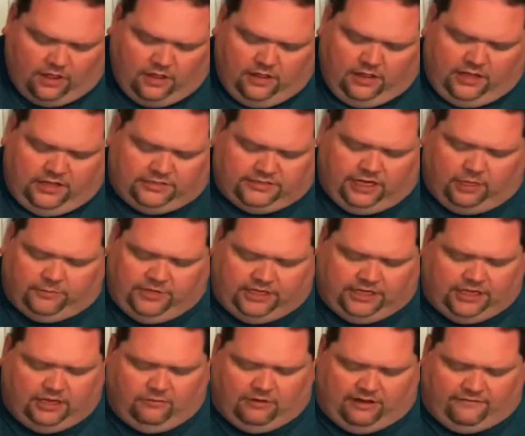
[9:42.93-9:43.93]
Tell me
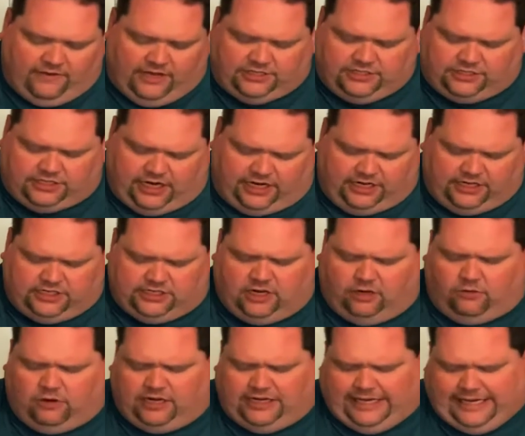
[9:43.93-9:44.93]
again why vegetarians don't
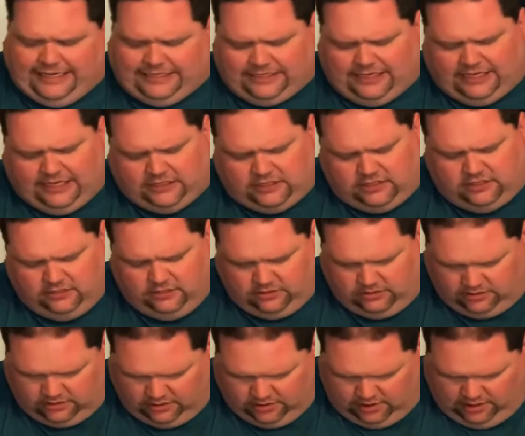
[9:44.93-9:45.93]
want to eat this?
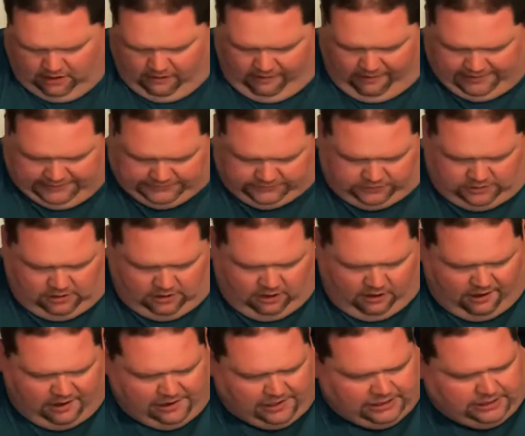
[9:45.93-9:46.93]

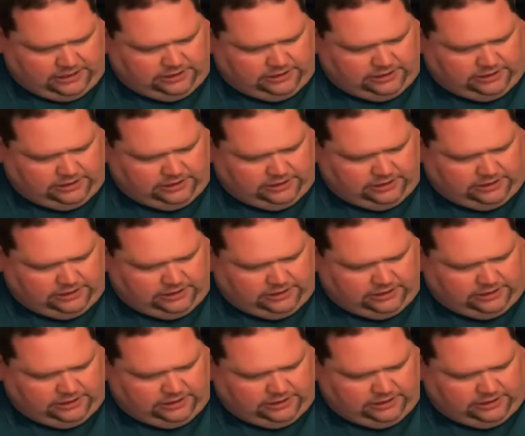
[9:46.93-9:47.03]
Oh.